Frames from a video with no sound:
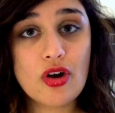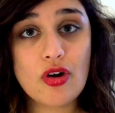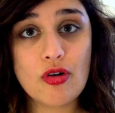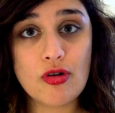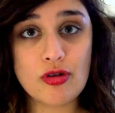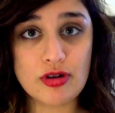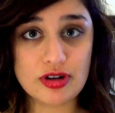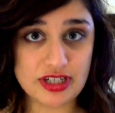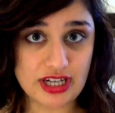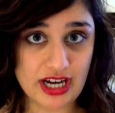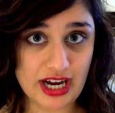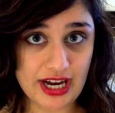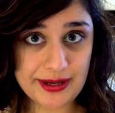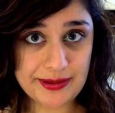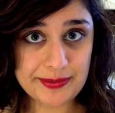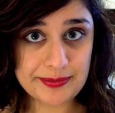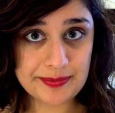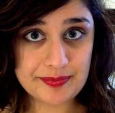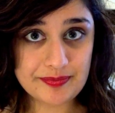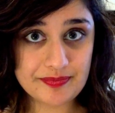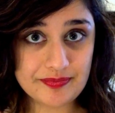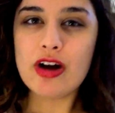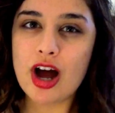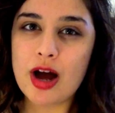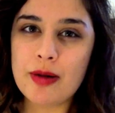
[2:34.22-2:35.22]
or die.
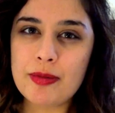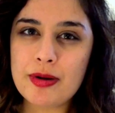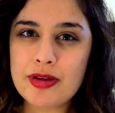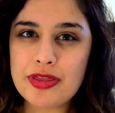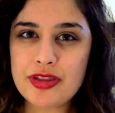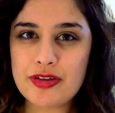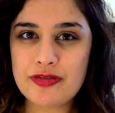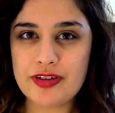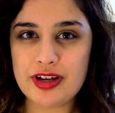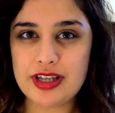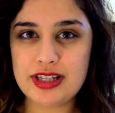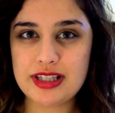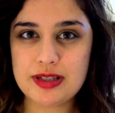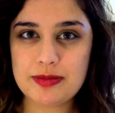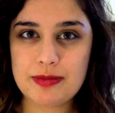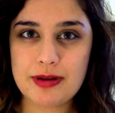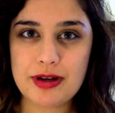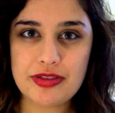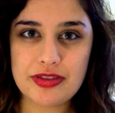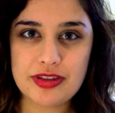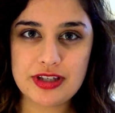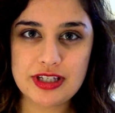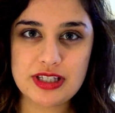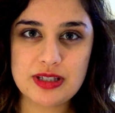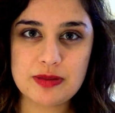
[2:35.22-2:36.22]
I'm on the fence
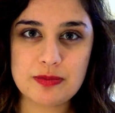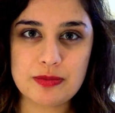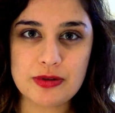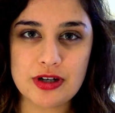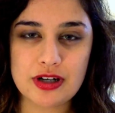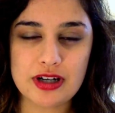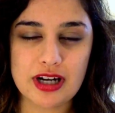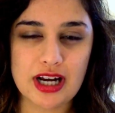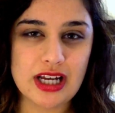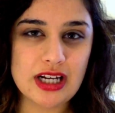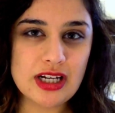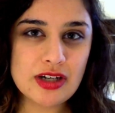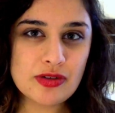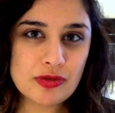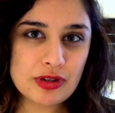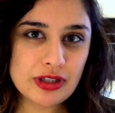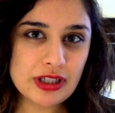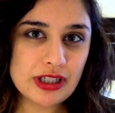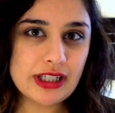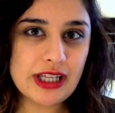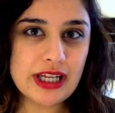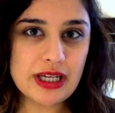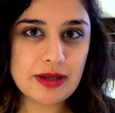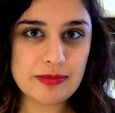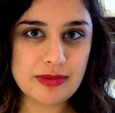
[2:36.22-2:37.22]
about this book. I didn't
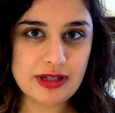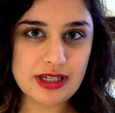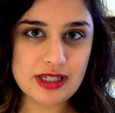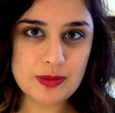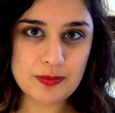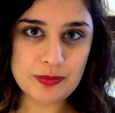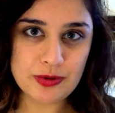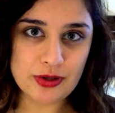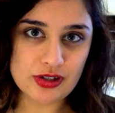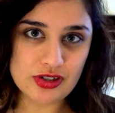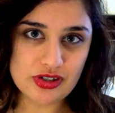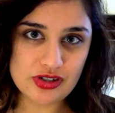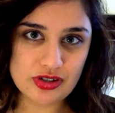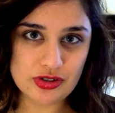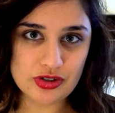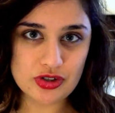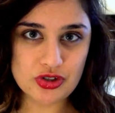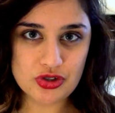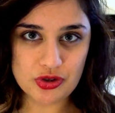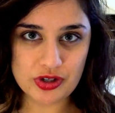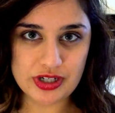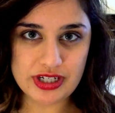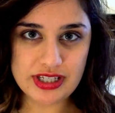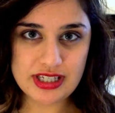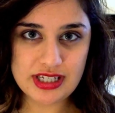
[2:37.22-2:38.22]
really like Mia's personal
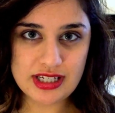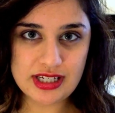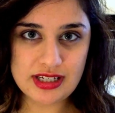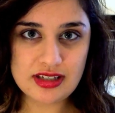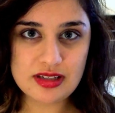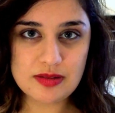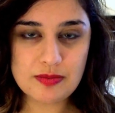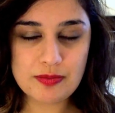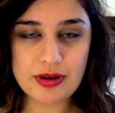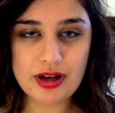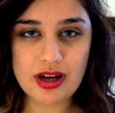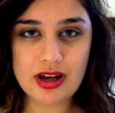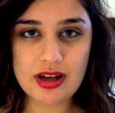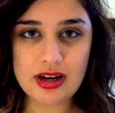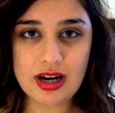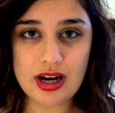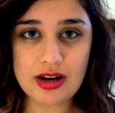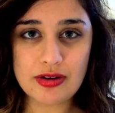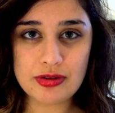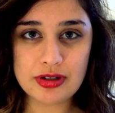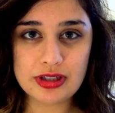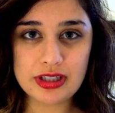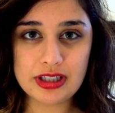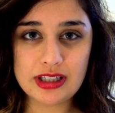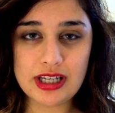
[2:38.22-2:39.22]
choices, but
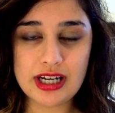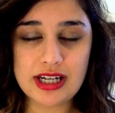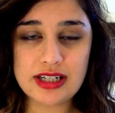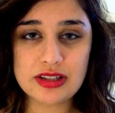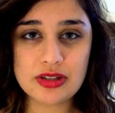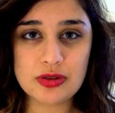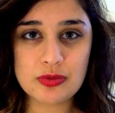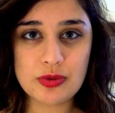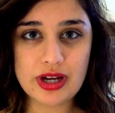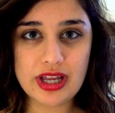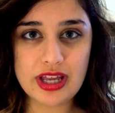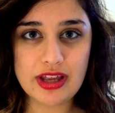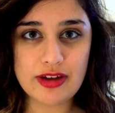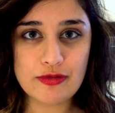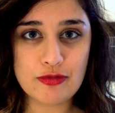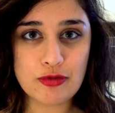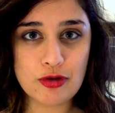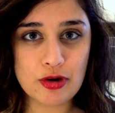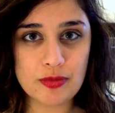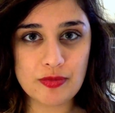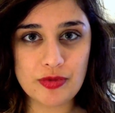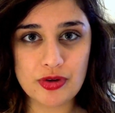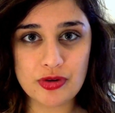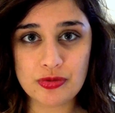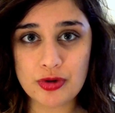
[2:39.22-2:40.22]
I really liked the way
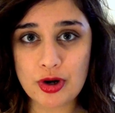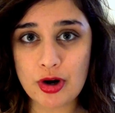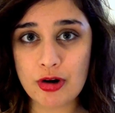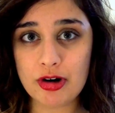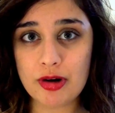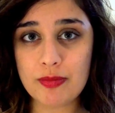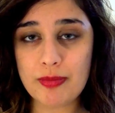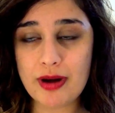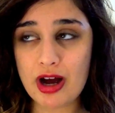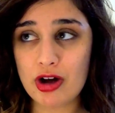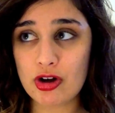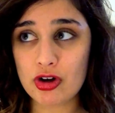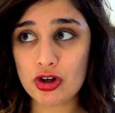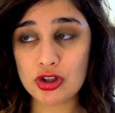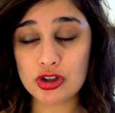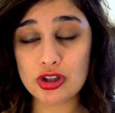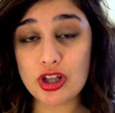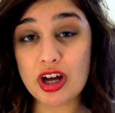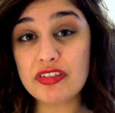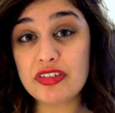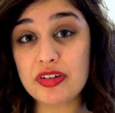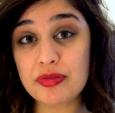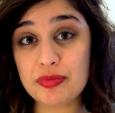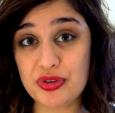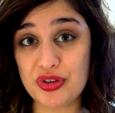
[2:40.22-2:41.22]
Forman wrote about her
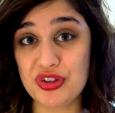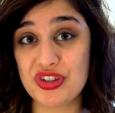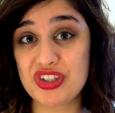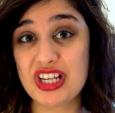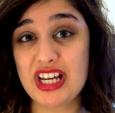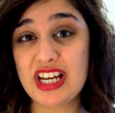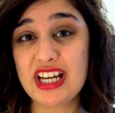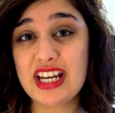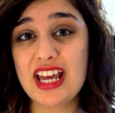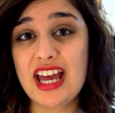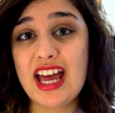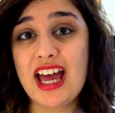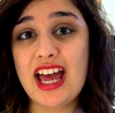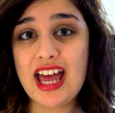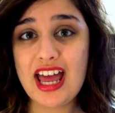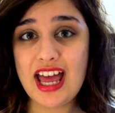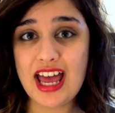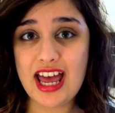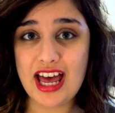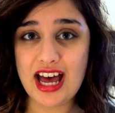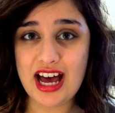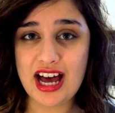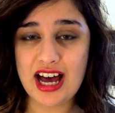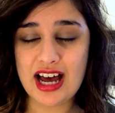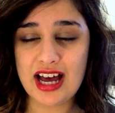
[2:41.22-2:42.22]
love of music
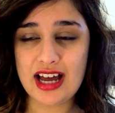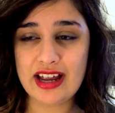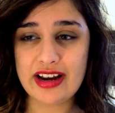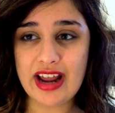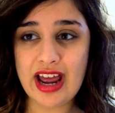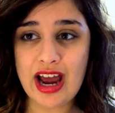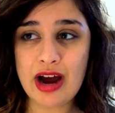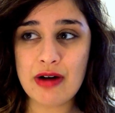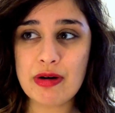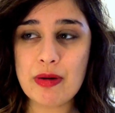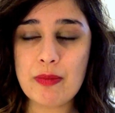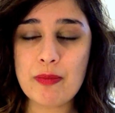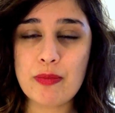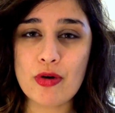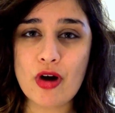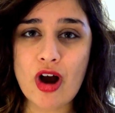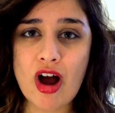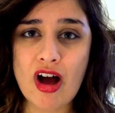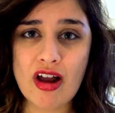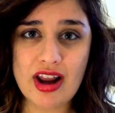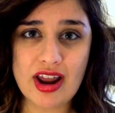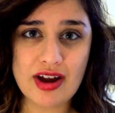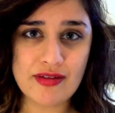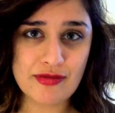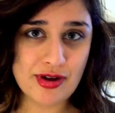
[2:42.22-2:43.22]
and how it
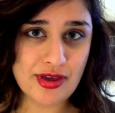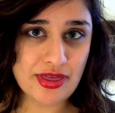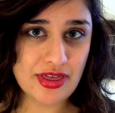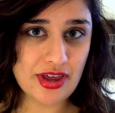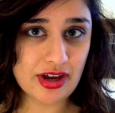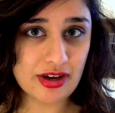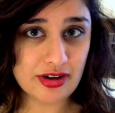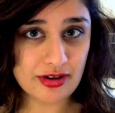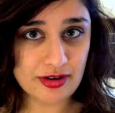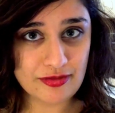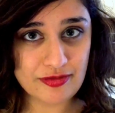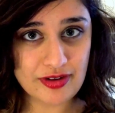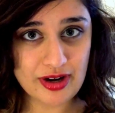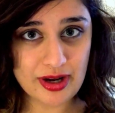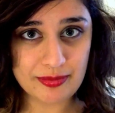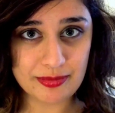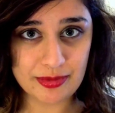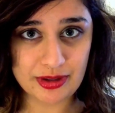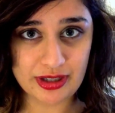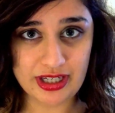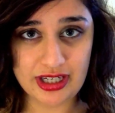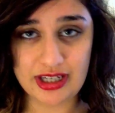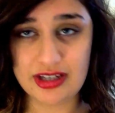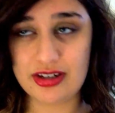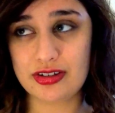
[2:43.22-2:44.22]
brought everything in her
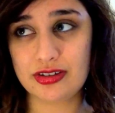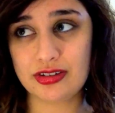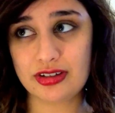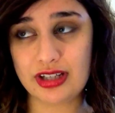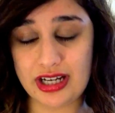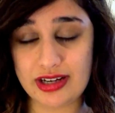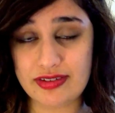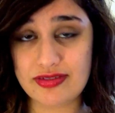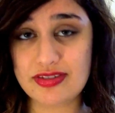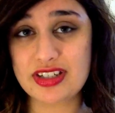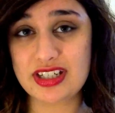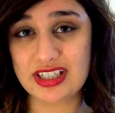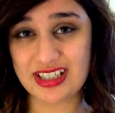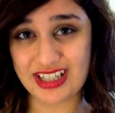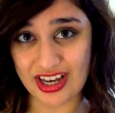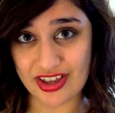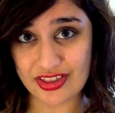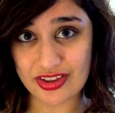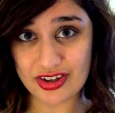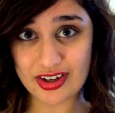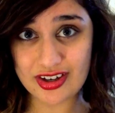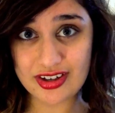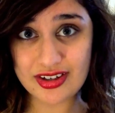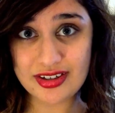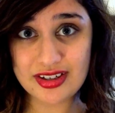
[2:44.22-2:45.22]
family and her life
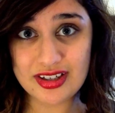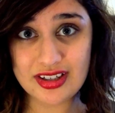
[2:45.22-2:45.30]
together.